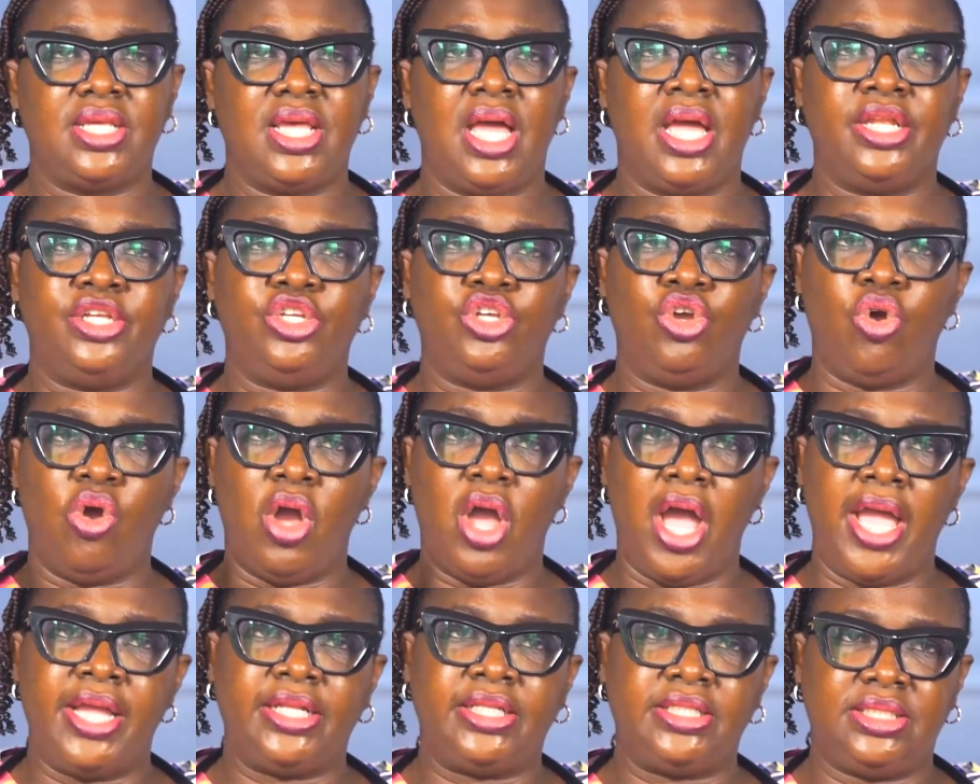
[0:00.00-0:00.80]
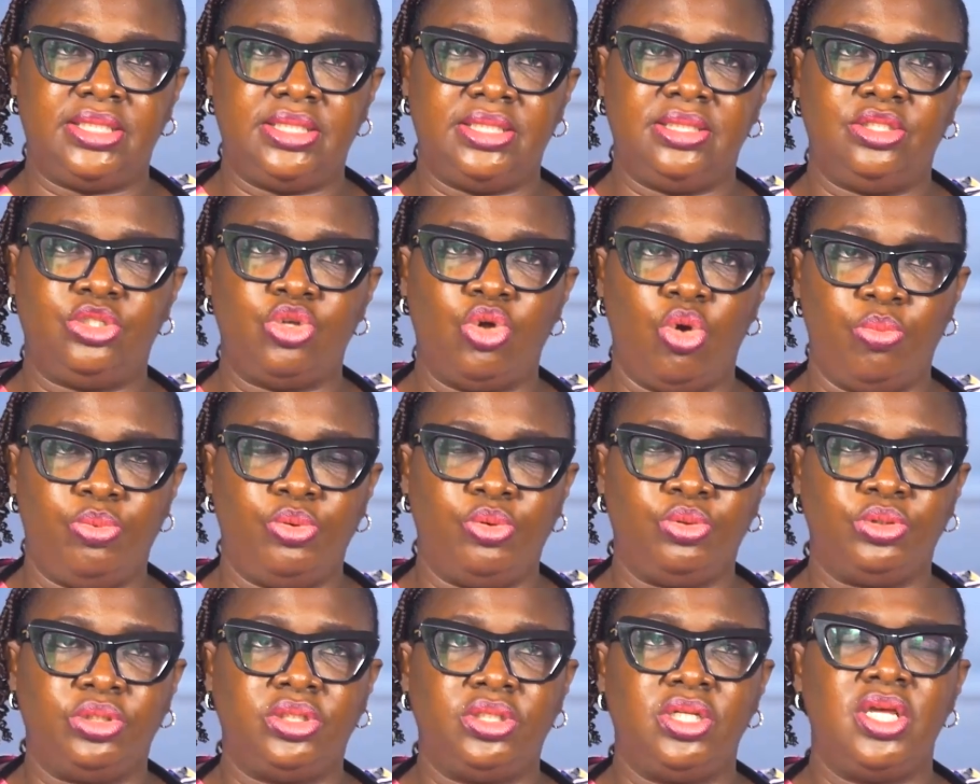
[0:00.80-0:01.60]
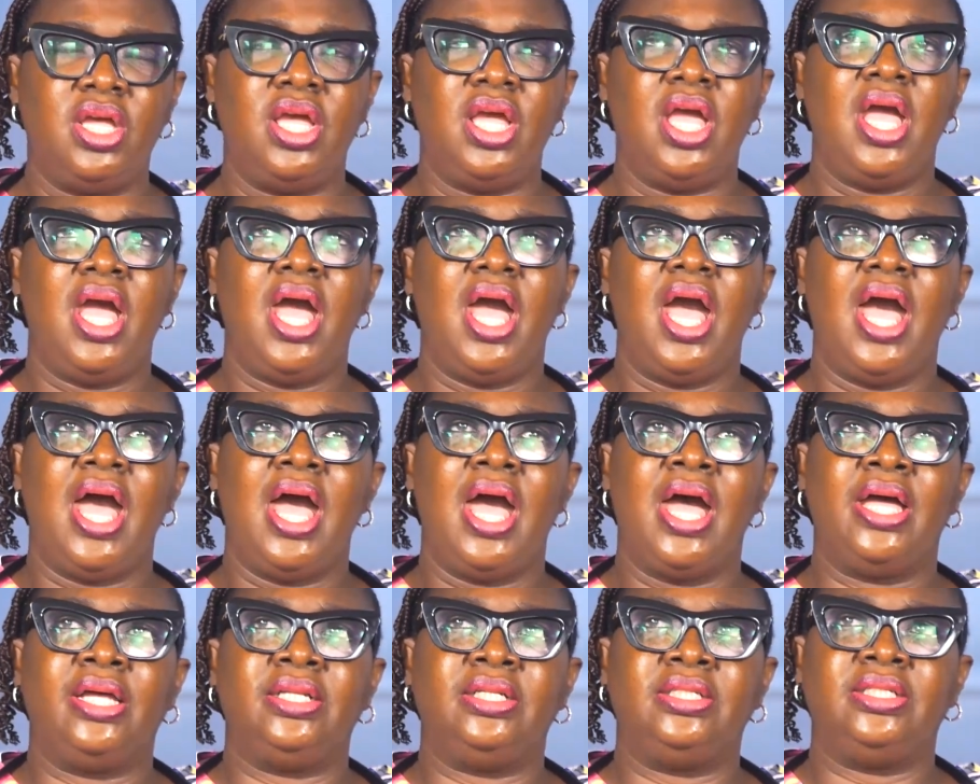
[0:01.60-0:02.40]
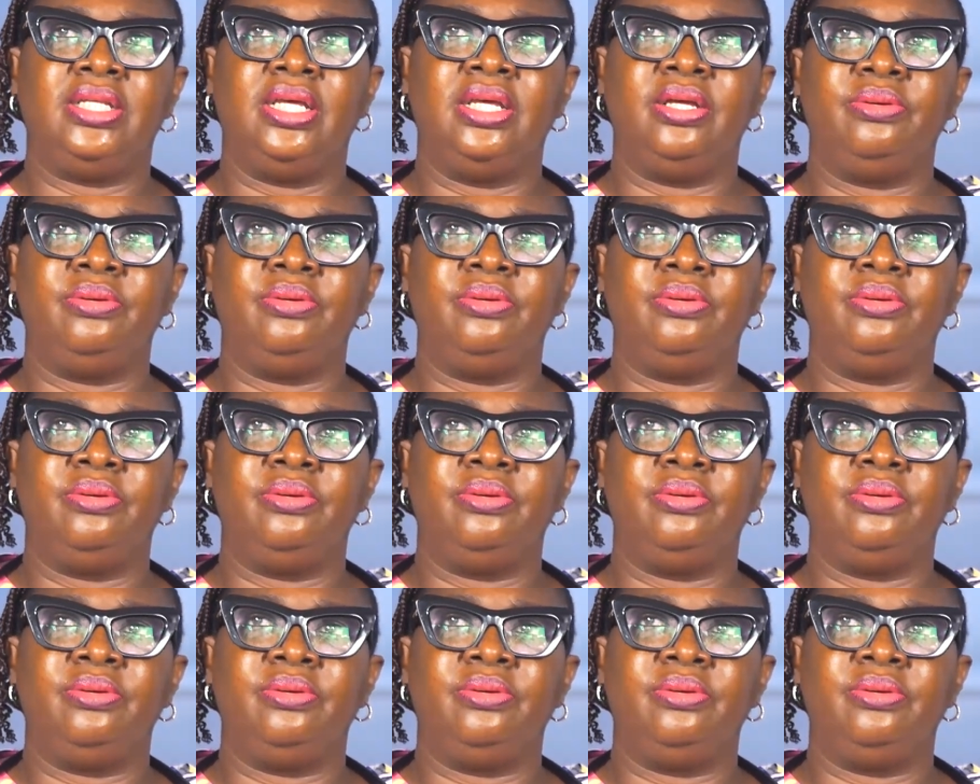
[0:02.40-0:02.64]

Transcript: and your height doubled. And